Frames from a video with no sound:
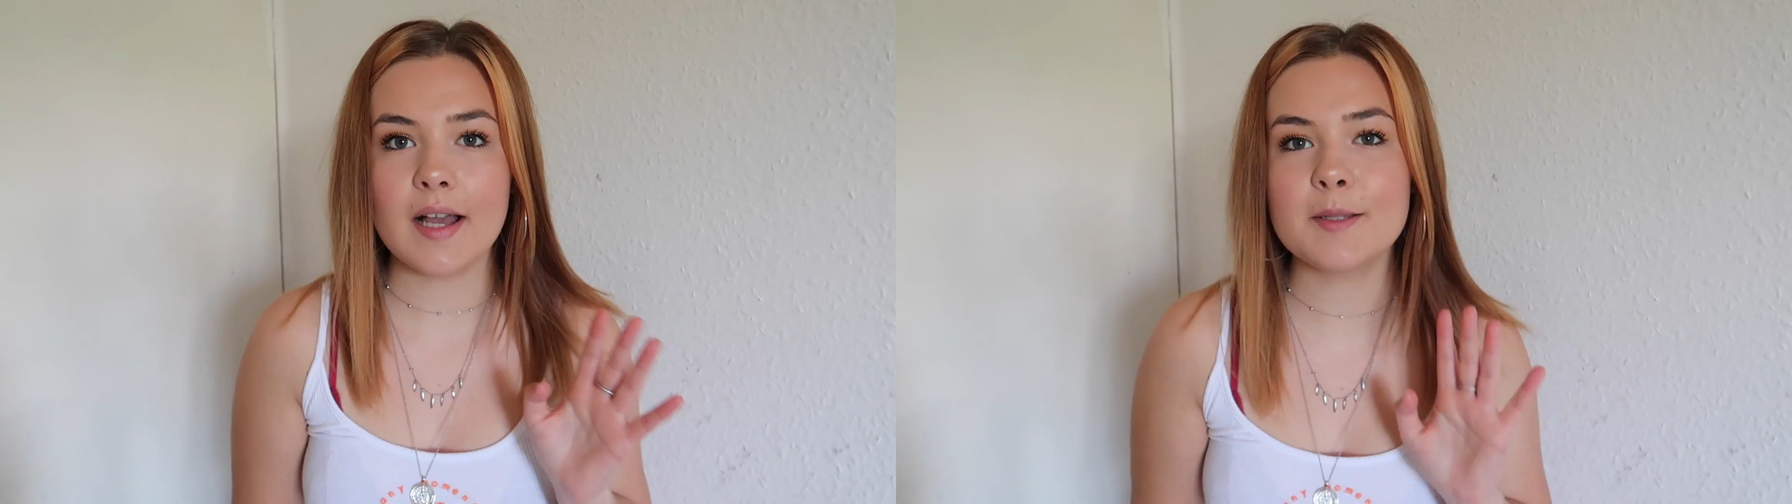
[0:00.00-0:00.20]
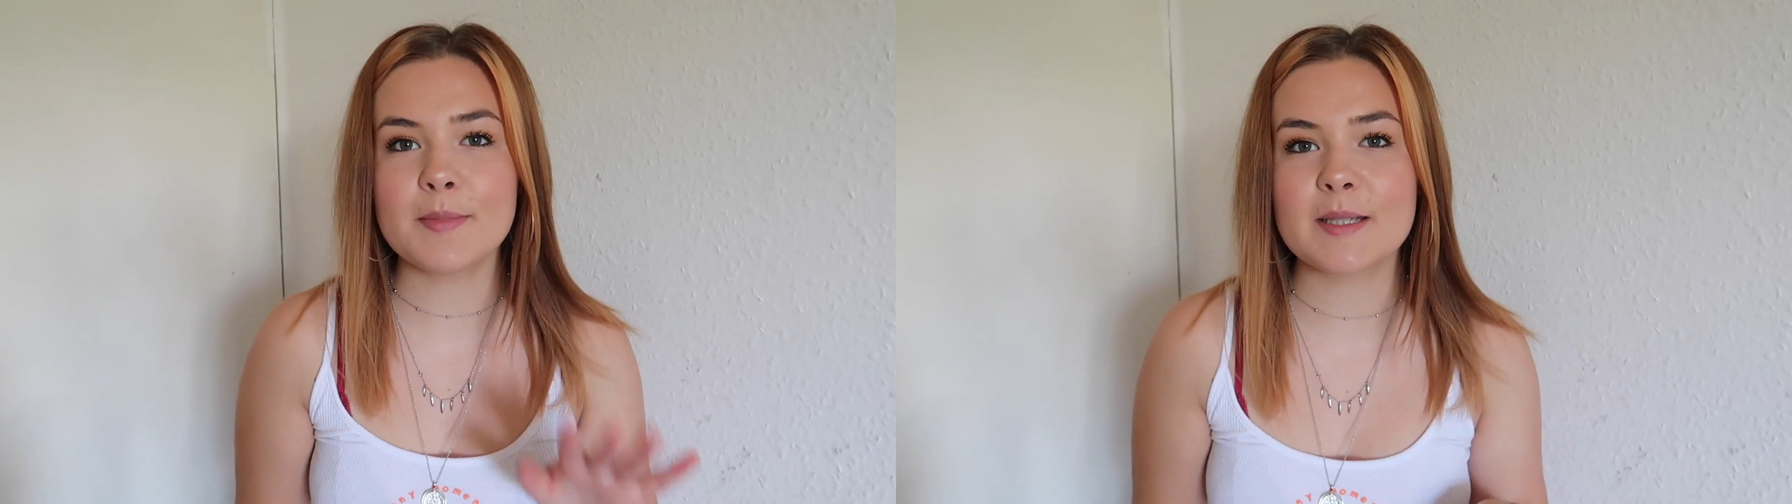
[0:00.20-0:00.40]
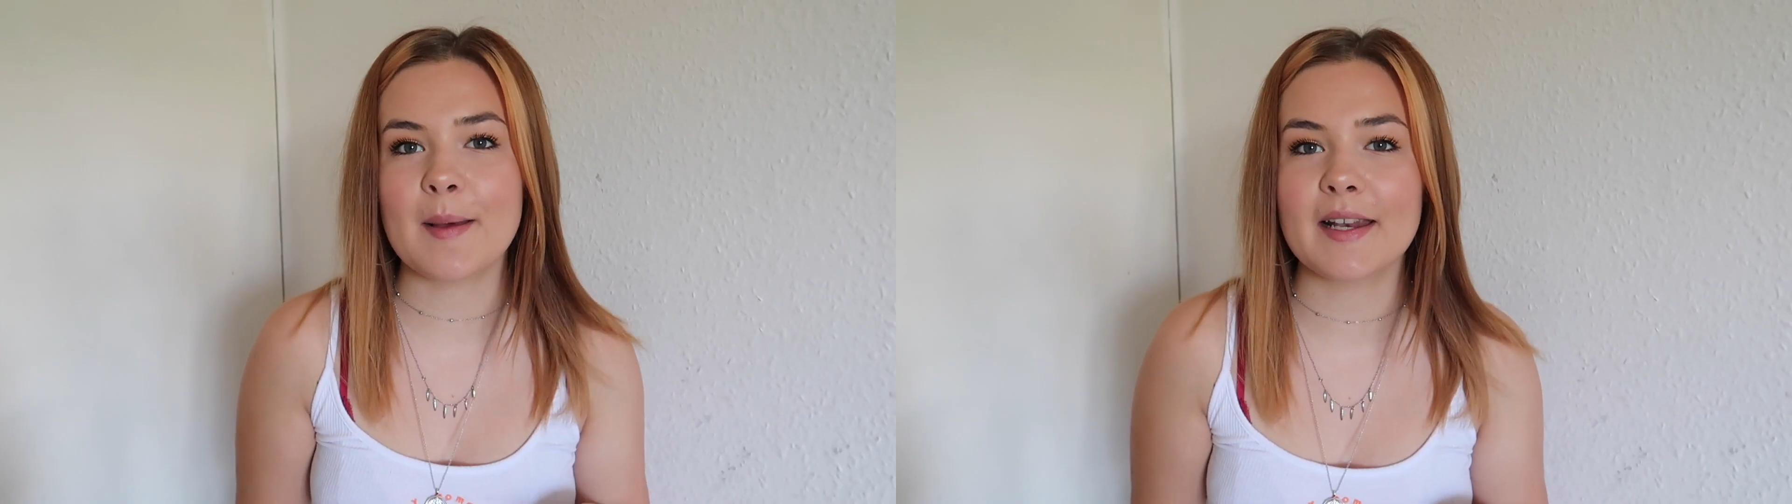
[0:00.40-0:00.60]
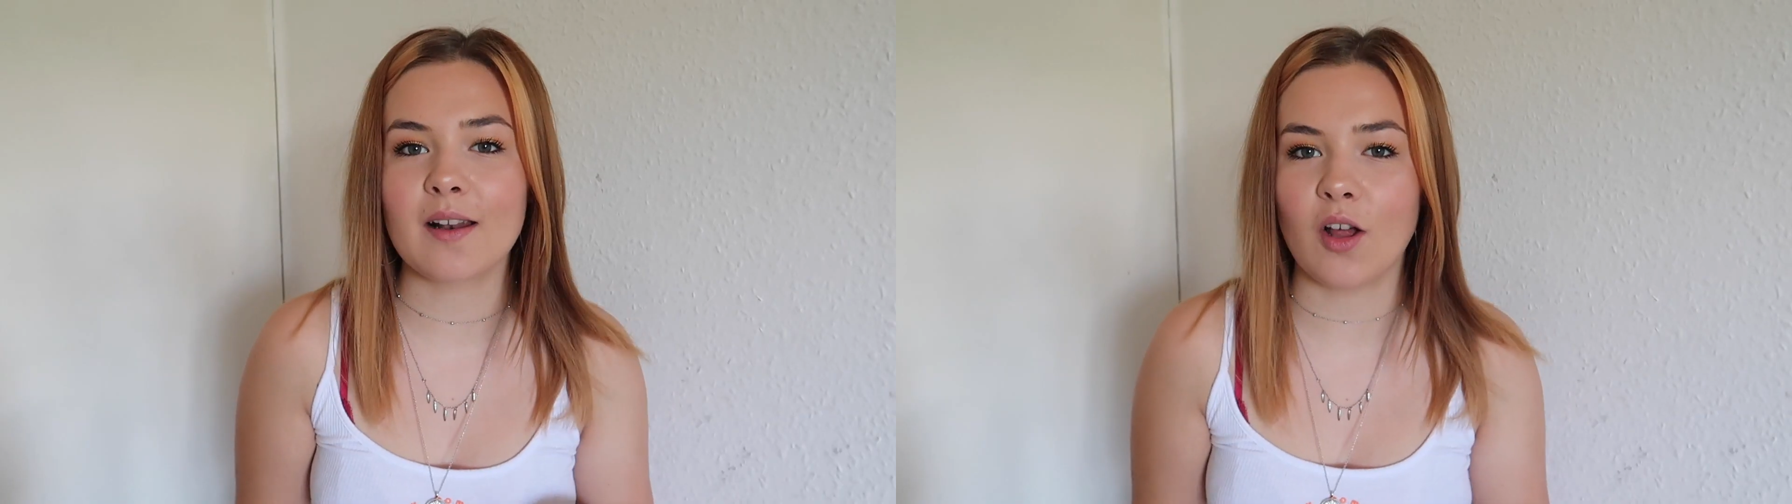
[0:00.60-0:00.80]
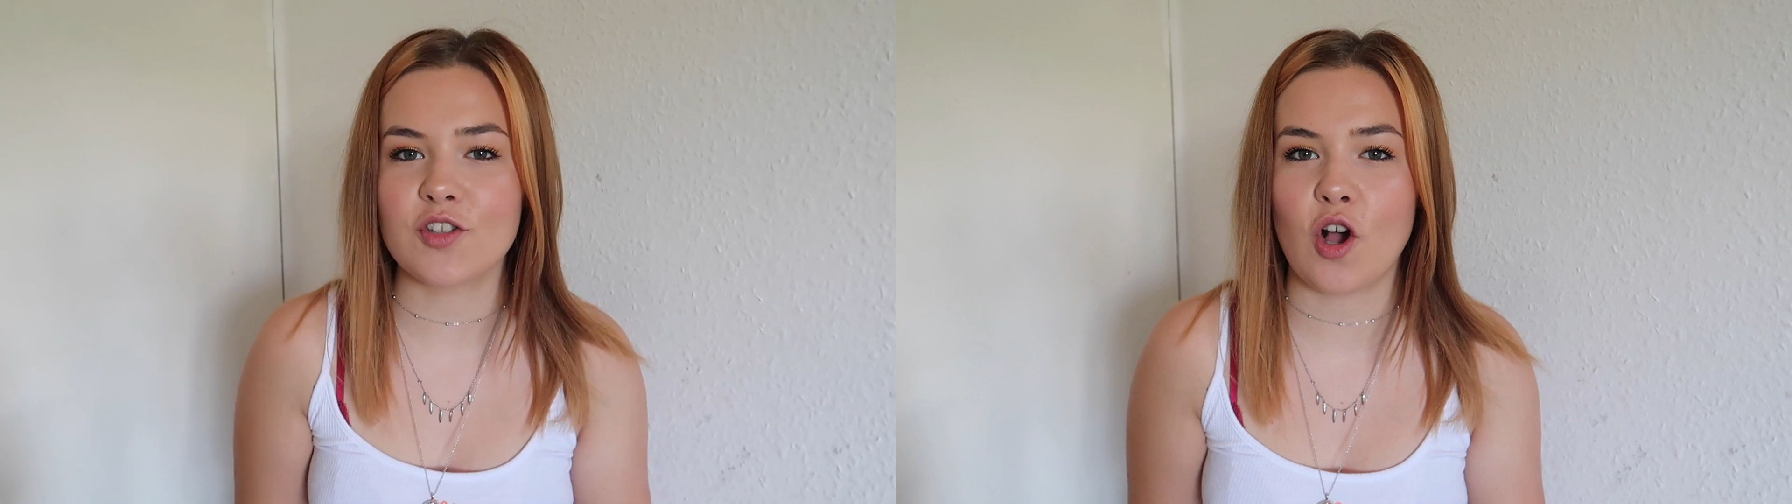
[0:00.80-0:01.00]
I've been
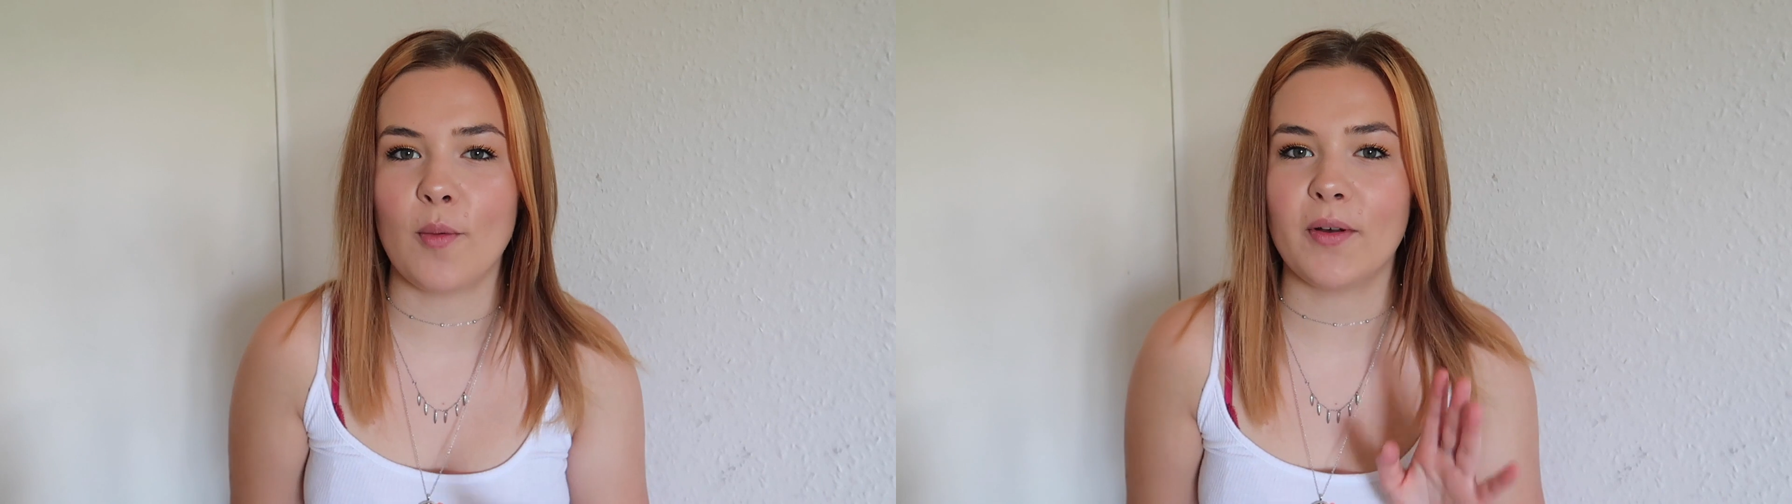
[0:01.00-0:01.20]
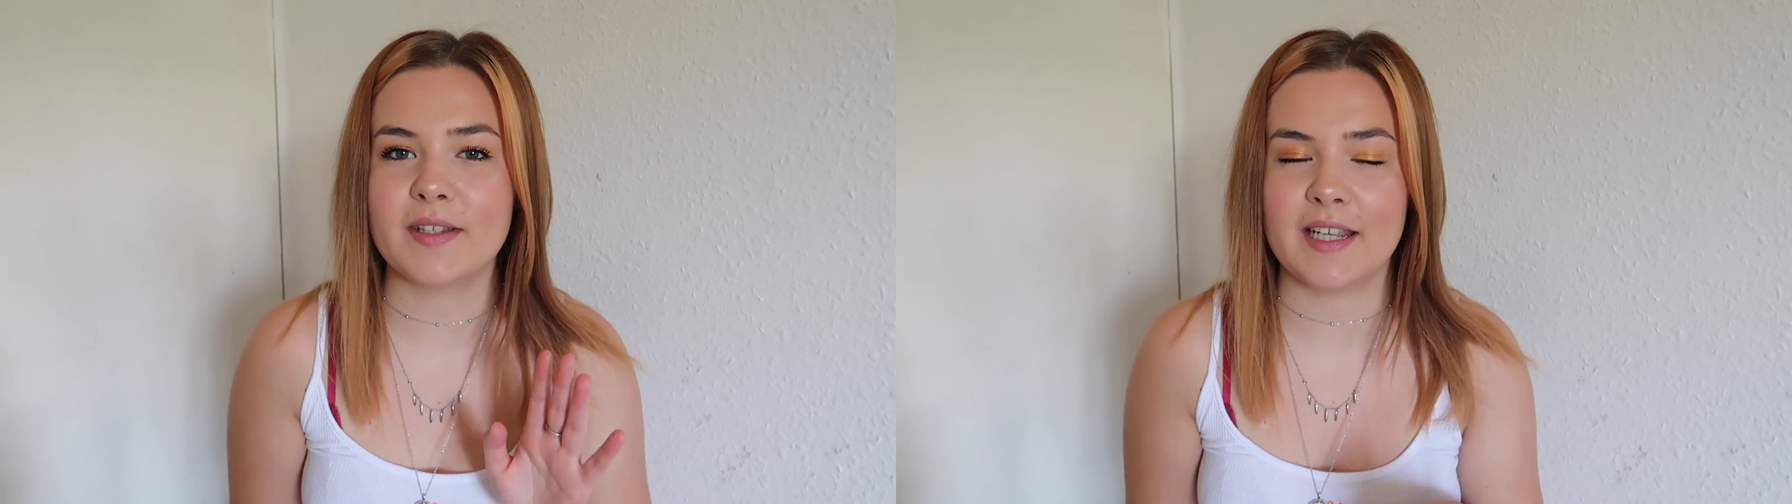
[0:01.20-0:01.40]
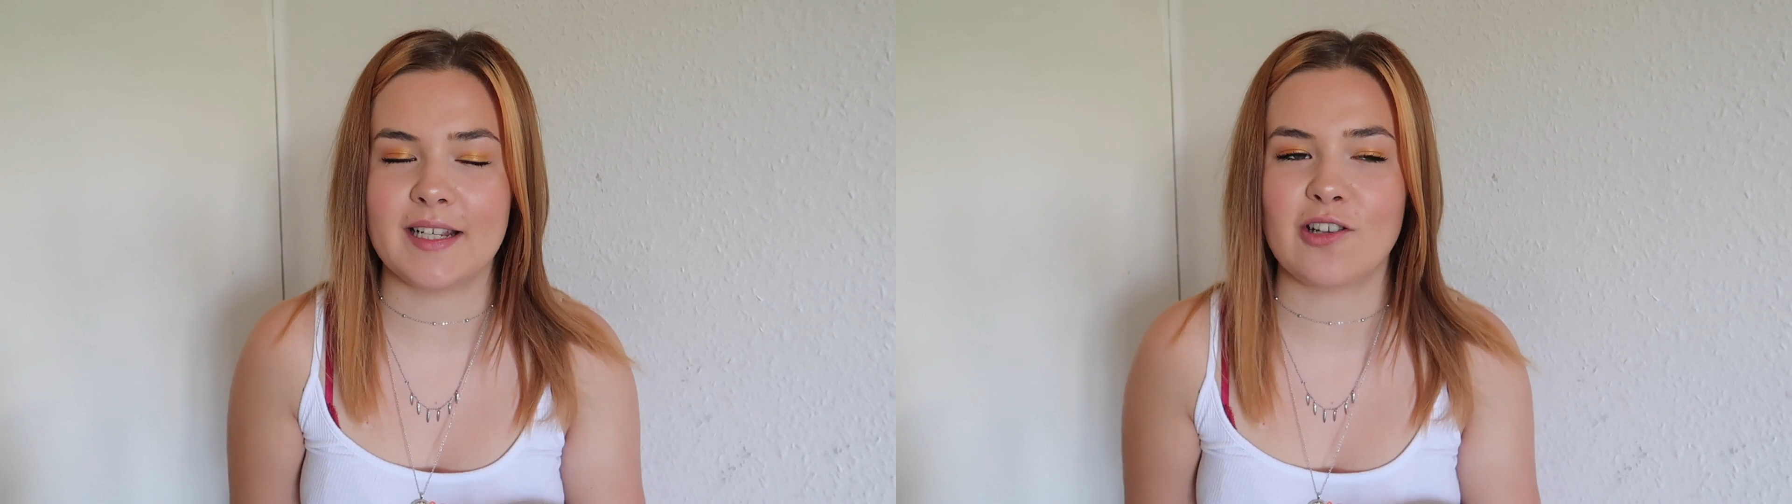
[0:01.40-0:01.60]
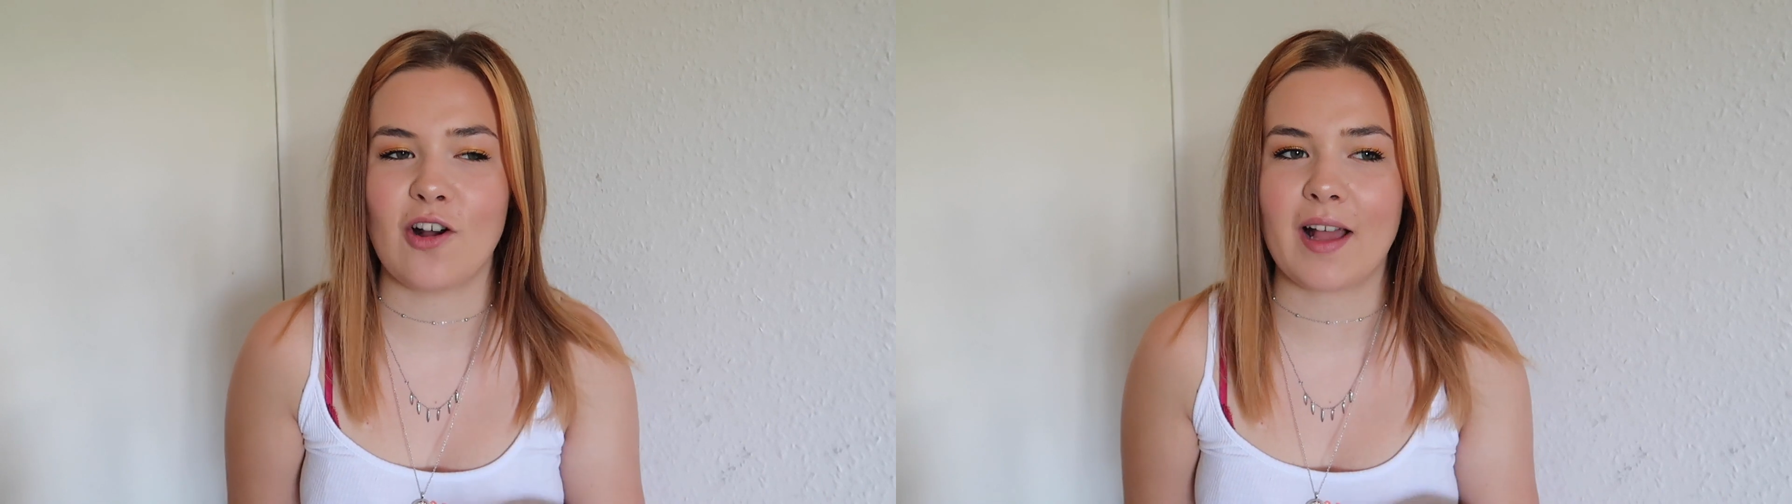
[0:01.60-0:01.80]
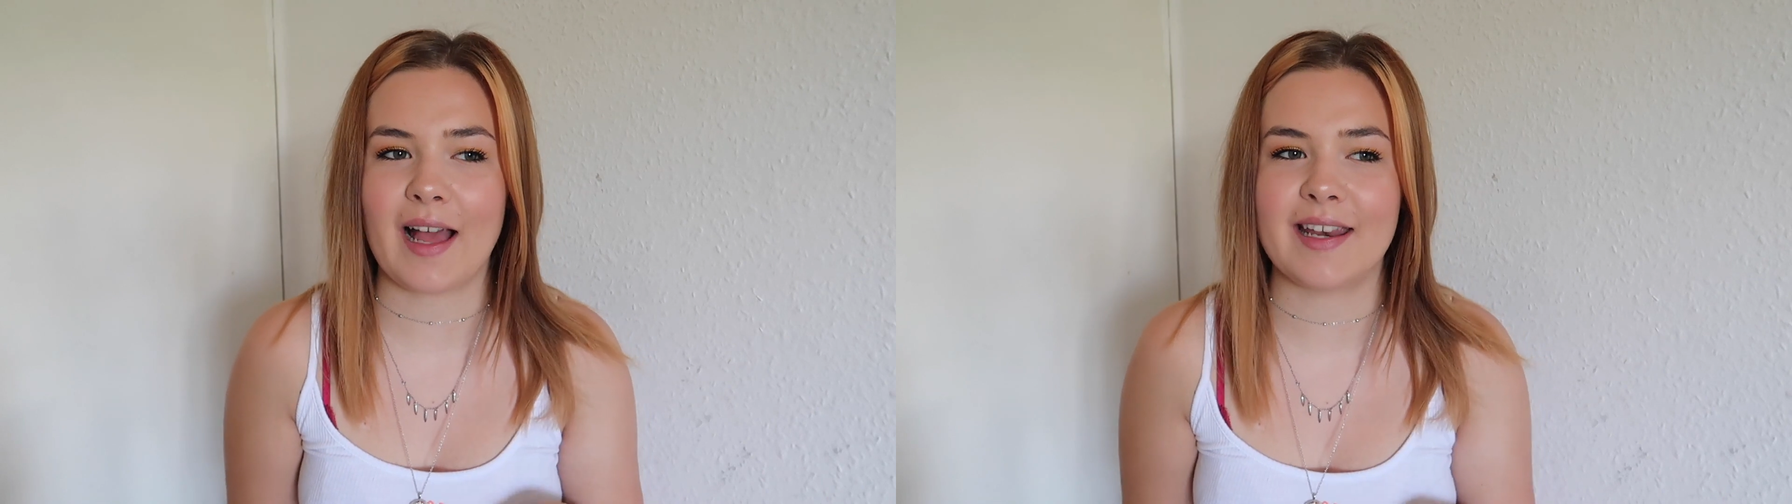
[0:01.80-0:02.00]
spending a lot of time on TikTok